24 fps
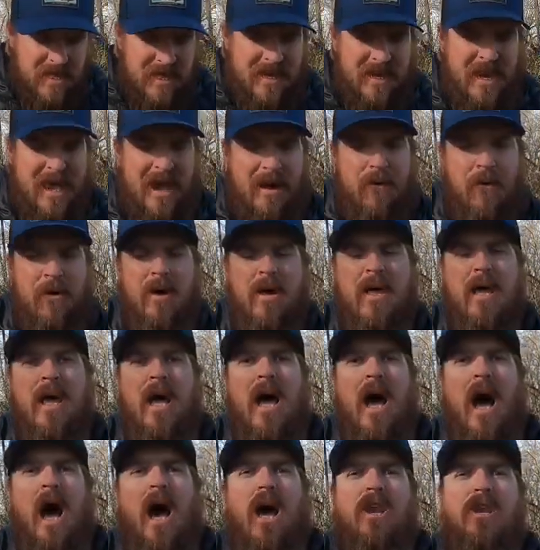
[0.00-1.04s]
Now,
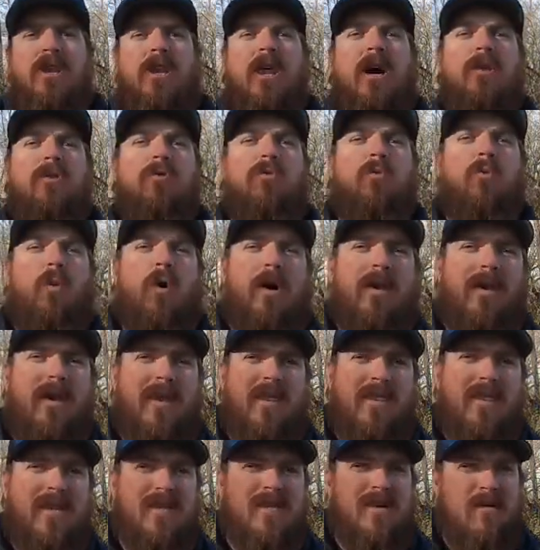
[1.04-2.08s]
another one
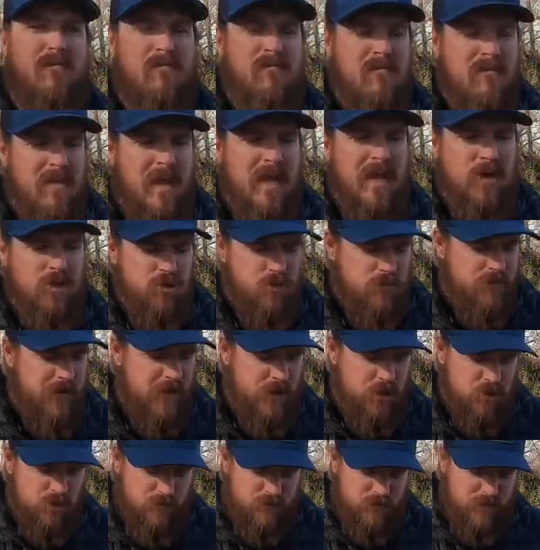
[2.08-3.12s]
that's a
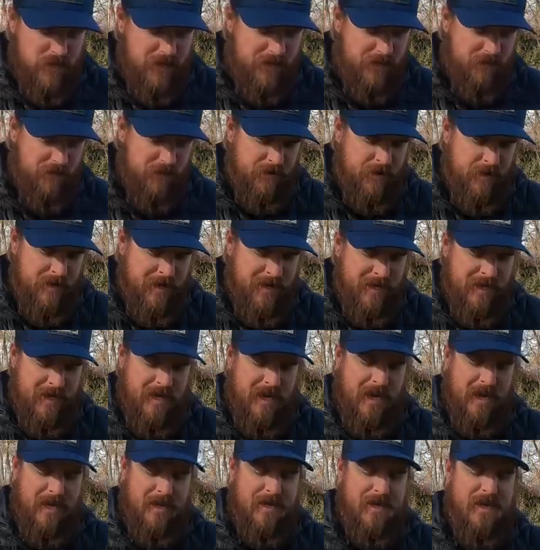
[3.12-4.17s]
major player,
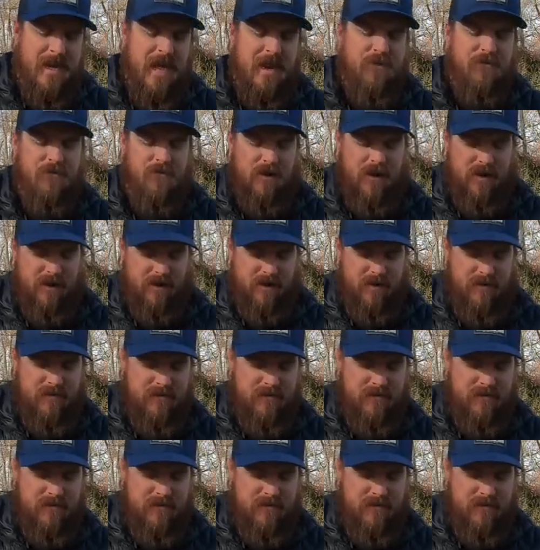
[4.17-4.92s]
a Ned rig.